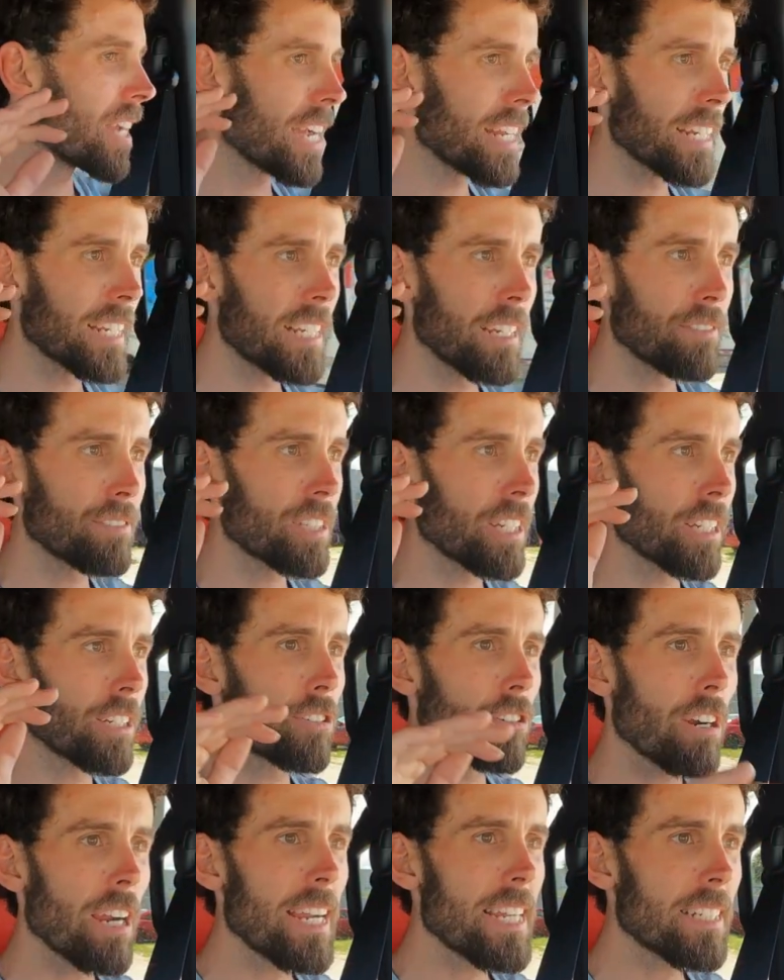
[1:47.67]
and it gives it
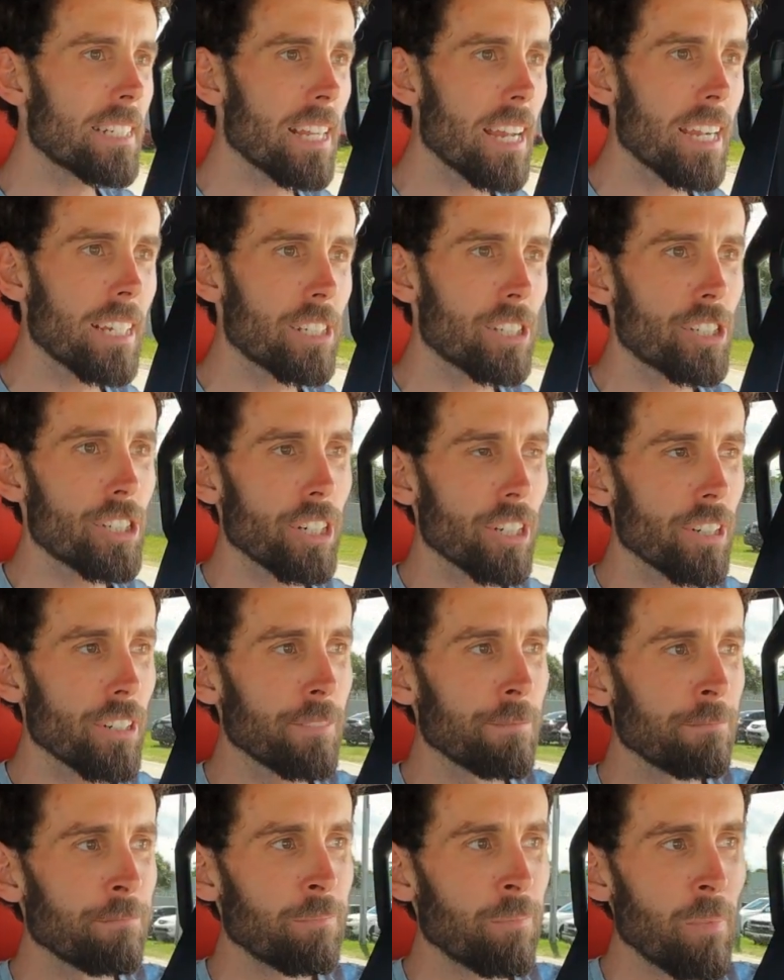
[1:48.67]
great
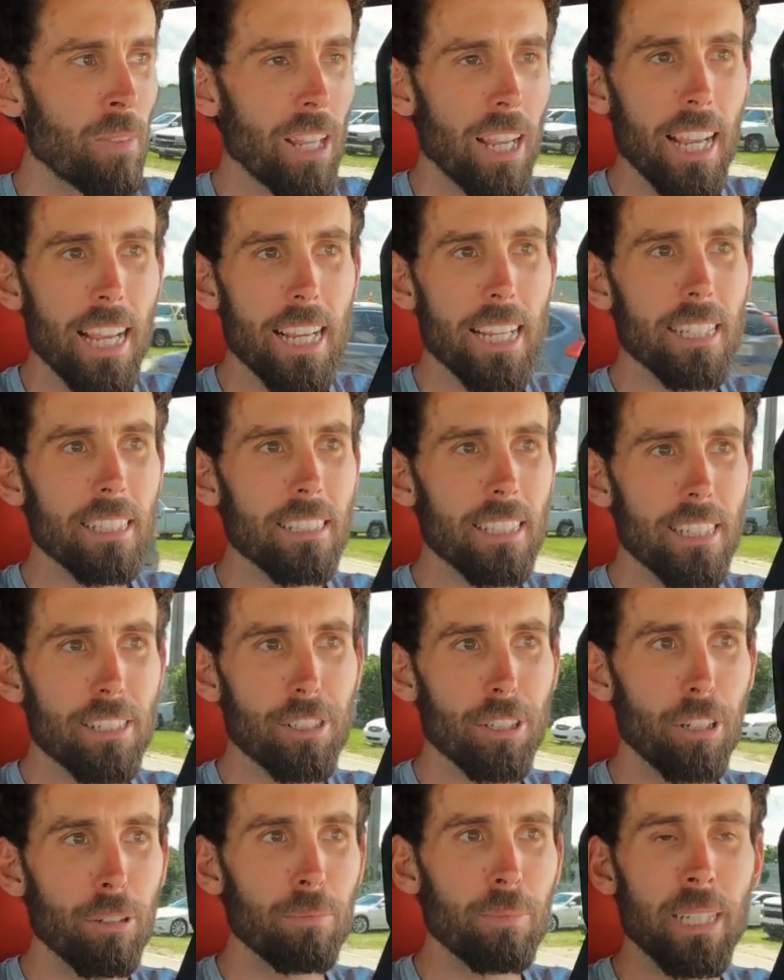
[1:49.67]
texture, and they
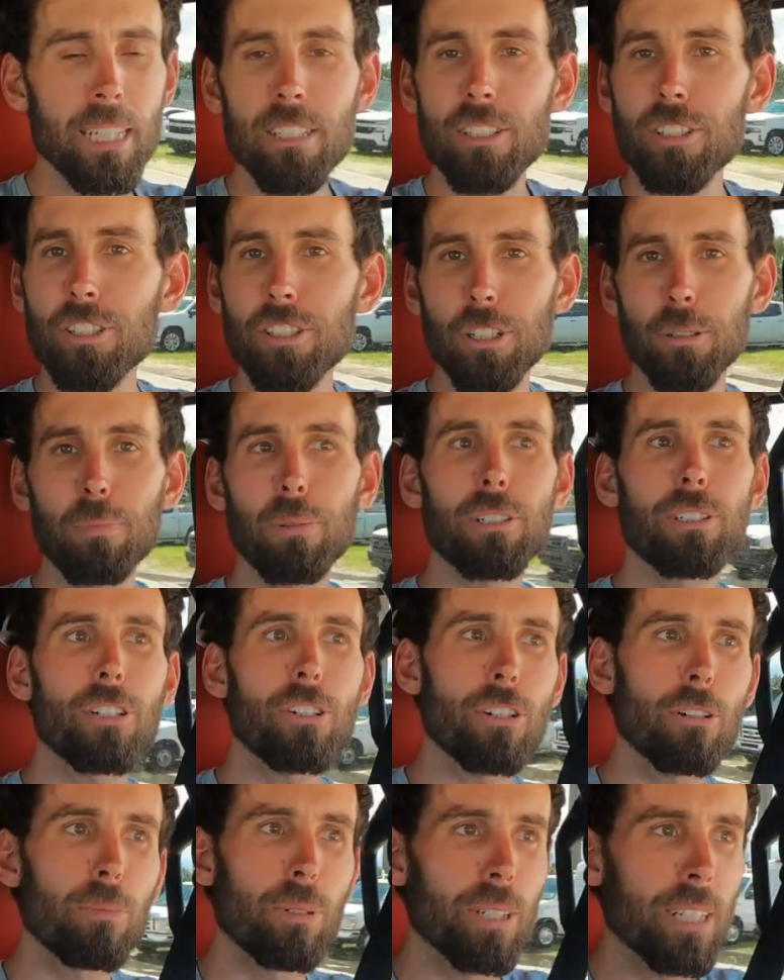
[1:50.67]
told me it's super
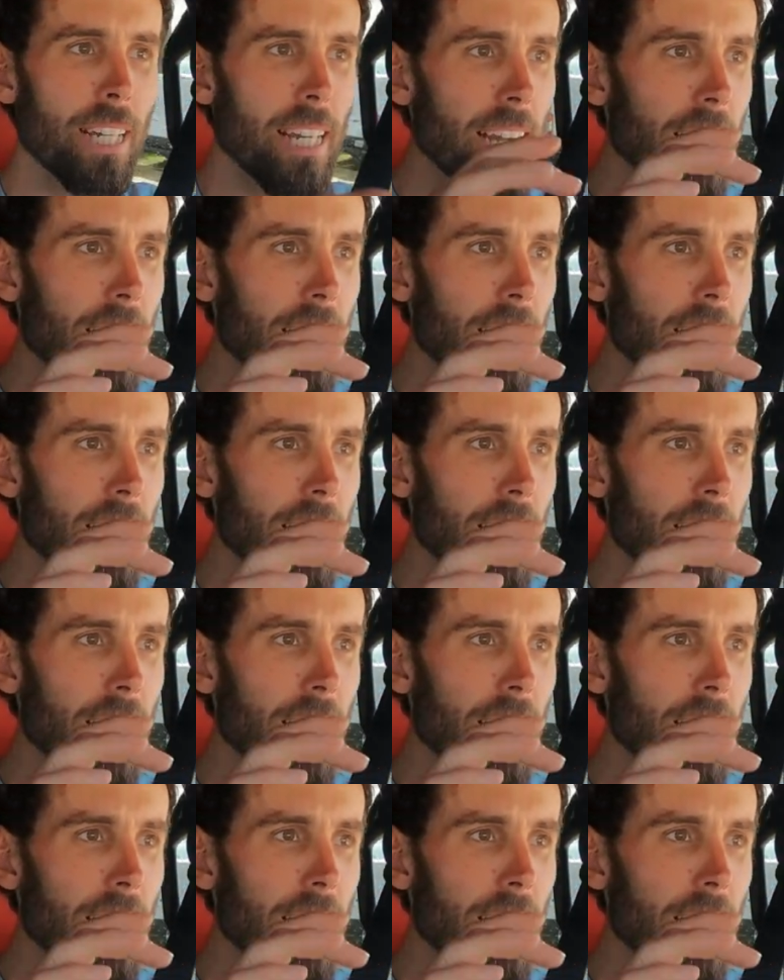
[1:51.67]
durable. They